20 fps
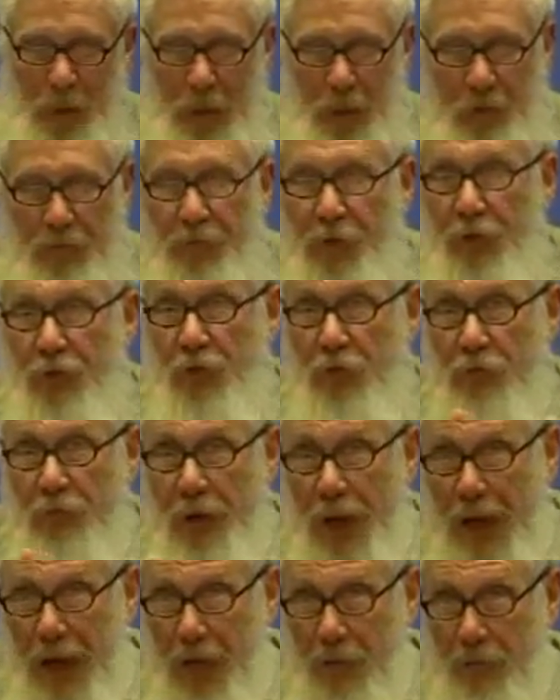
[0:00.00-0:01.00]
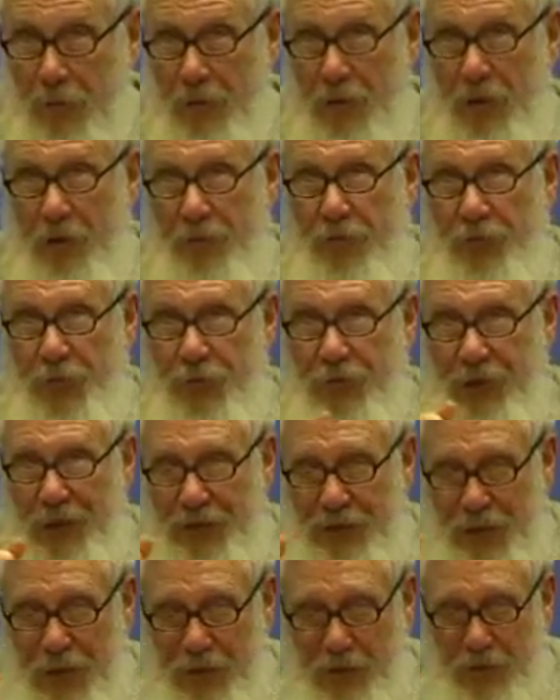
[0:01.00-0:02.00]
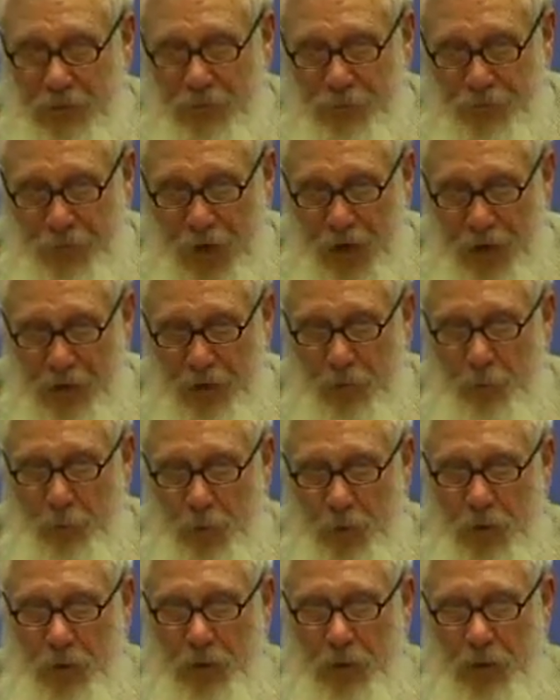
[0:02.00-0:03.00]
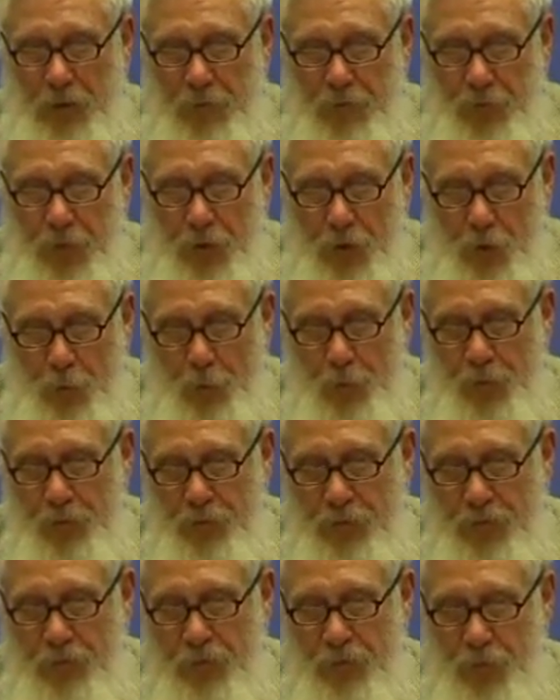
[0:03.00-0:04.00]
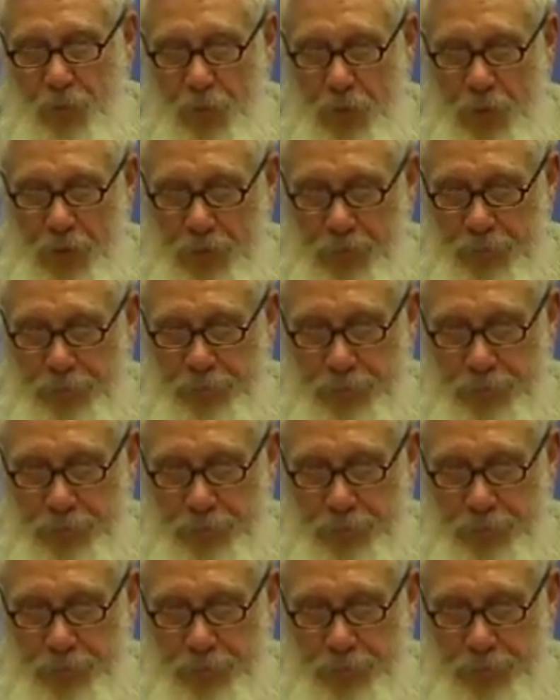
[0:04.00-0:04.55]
If he's around, if he's identifiable, if he opens a store.